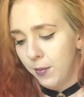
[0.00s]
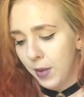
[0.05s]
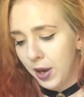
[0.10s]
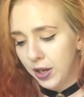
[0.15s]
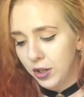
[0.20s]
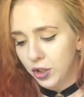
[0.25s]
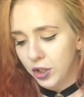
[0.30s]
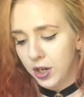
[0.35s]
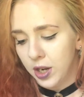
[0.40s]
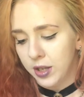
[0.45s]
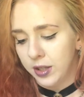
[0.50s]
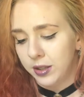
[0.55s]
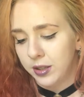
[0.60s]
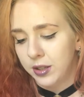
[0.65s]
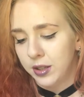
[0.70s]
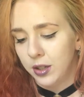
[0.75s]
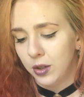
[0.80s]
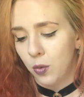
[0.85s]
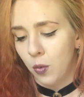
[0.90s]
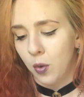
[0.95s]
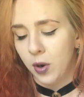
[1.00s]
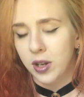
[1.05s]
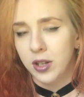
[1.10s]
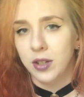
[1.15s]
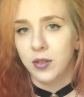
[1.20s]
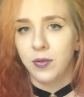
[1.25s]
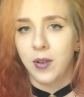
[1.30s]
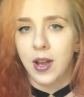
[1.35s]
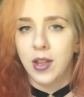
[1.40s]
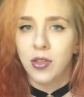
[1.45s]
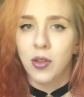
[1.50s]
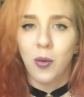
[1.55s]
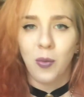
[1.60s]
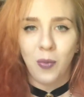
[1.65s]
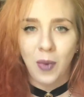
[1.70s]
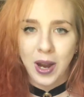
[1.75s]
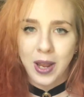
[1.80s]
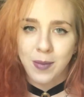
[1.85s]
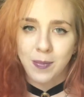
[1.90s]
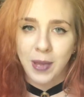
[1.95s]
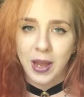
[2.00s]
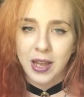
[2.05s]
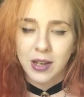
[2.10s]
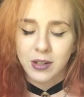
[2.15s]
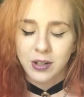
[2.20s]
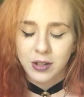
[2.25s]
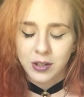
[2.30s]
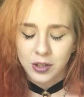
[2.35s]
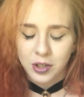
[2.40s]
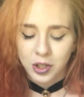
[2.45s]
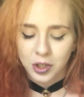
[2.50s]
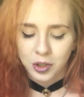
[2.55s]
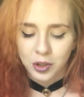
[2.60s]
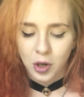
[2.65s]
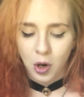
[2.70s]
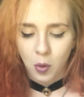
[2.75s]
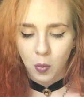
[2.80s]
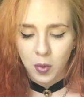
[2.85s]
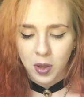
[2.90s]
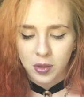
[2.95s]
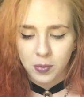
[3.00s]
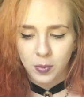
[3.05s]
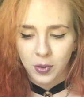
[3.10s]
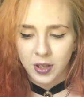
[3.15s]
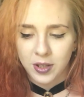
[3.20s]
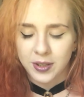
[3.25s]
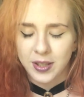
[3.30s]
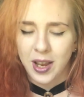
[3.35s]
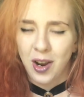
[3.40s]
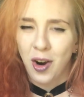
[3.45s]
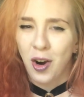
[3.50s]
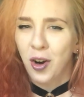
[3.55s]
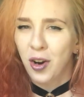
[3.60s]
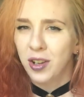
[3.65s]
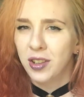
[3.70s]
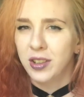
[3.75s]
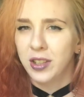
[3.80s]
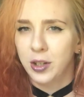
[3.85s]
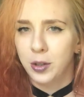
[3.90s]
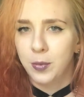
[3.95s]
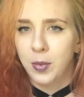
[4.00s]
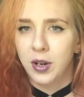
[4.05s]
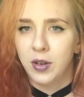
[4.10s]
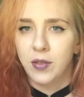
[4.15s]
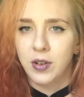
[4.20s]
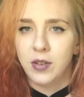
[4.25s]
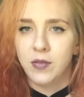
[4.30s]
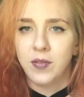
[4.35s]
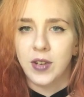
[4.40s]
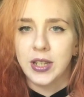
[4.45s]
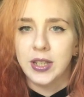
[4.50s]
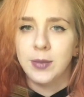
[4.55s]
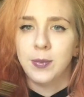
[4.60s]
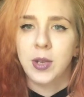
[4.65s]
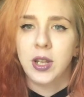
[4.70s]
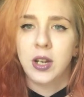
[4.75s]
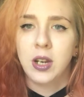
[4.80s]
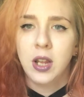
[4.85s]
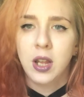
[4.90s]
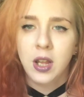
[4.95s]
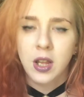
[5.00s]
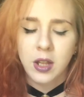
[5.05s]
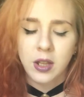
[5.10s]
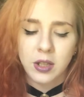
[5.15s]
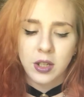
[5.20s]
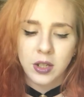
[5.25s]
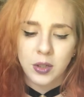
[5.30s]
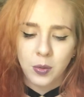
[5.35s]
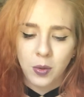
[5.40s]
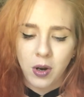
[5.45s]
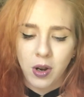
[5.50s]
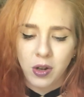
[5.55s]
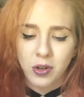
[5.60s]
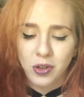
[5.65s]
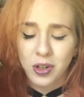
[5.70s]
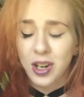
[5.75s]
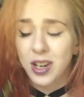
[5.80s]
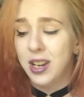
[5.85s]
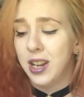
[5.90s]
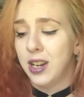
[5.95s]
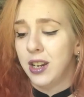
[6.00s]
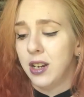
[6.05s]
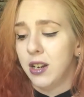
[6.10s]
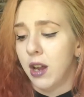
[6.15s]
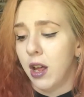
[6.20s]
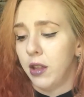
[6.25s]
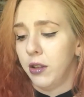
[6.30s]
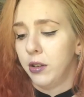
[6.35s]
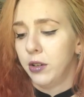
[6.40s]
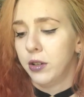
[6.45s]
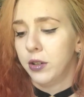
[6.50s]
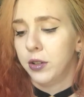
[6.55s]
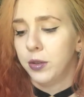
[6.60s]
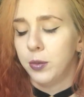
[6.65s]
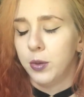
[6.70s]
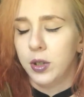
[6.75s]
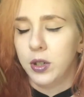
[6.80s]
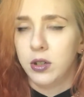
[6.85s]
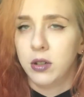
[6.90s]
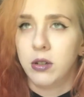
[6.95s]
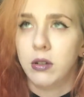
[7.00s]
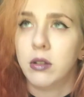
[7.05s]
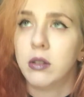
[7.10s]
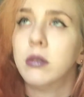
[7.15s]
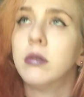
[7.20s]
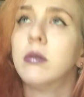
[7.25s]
I just wanted to find the right pair to start with because they are a little bit of an investment. These were $180, which